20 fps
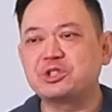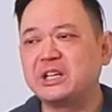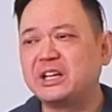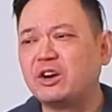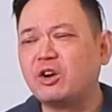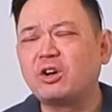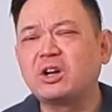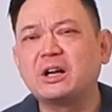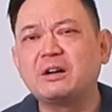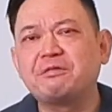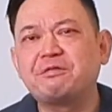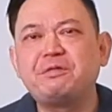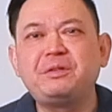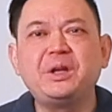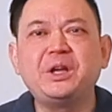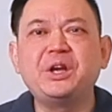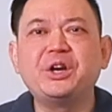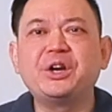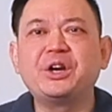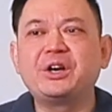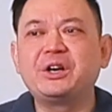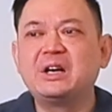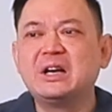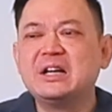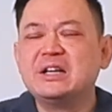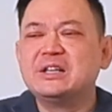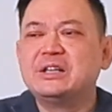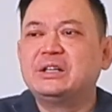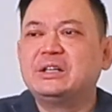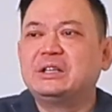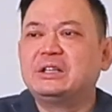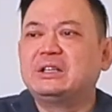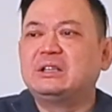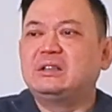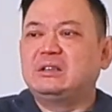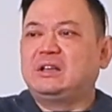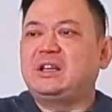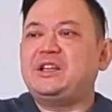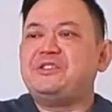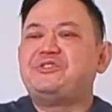They no longer fear
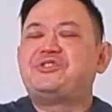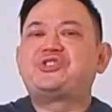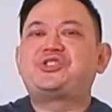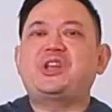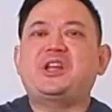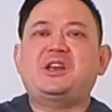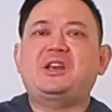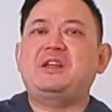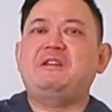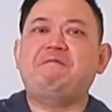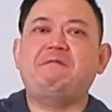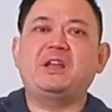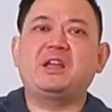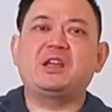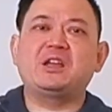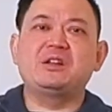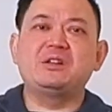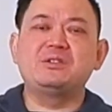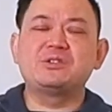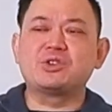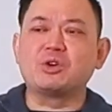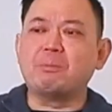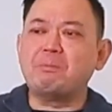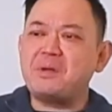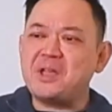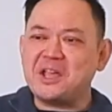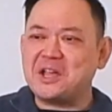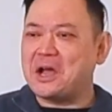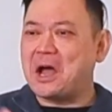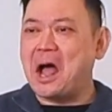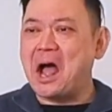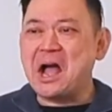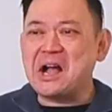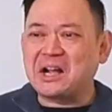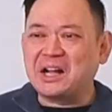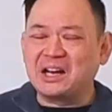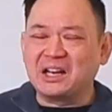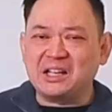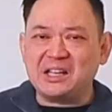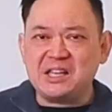insignificance or being
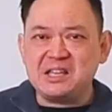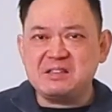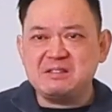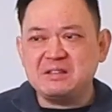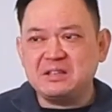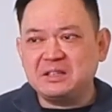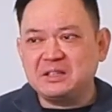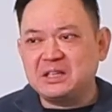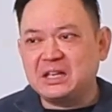ugly,